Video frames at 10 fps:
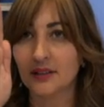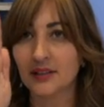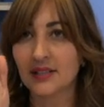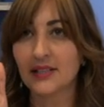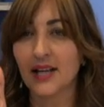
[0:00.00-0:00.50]

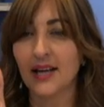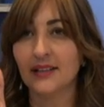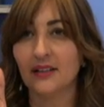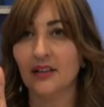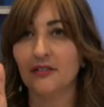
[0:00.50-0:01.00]

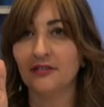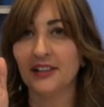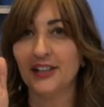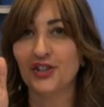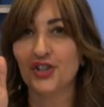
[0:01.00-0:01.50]
side of
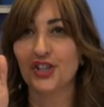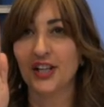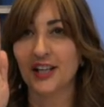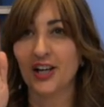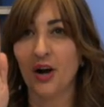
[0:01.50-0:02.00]
each
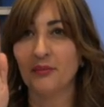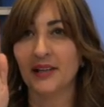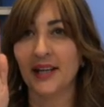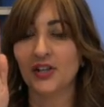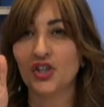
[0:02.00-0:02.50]

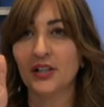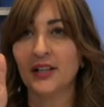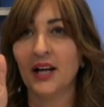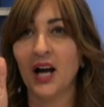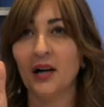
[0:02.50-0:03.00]

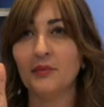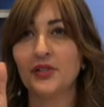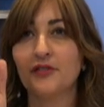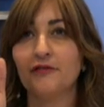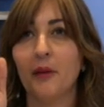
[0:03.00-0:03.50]
combination
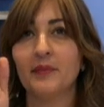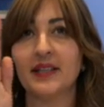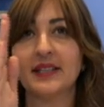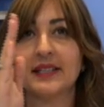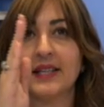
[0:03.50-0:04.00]
comes from
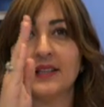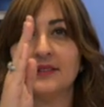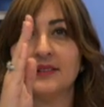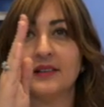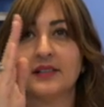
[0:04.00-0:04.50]
the
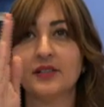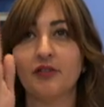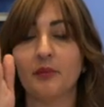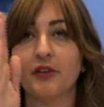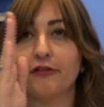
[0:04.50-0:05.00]
sentence,
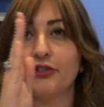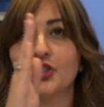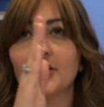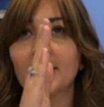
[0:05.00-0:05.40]
from the first